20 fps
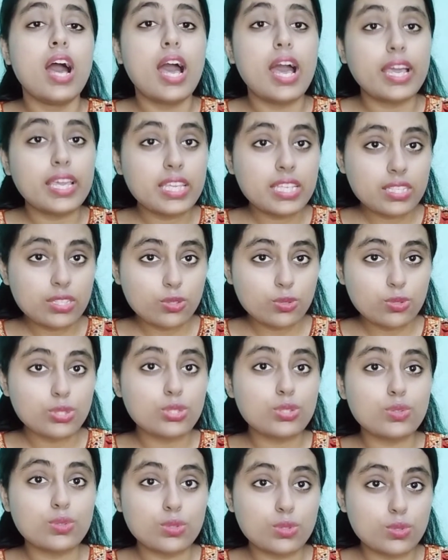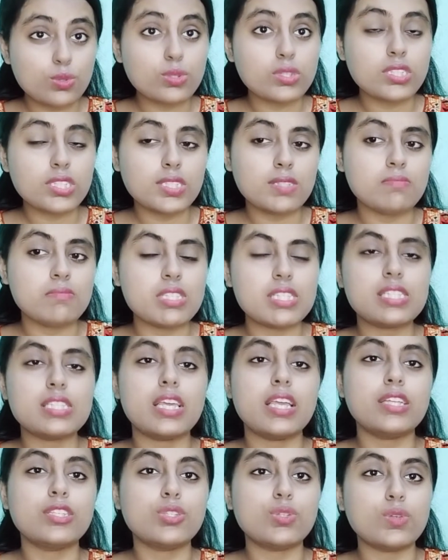I used to do this
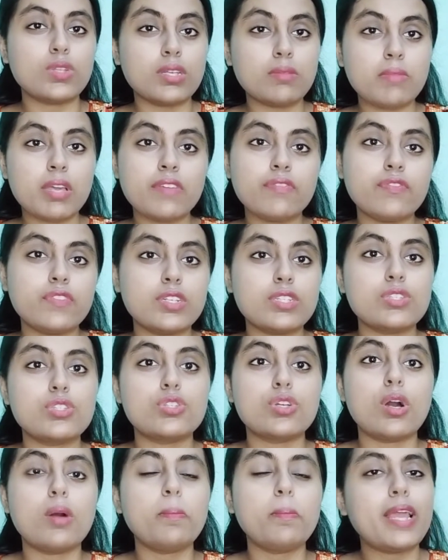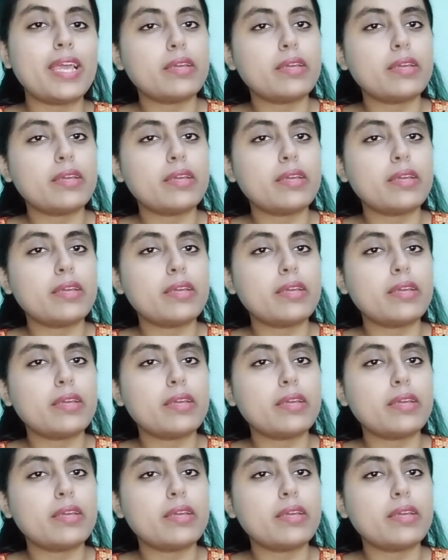mistake during my first drop.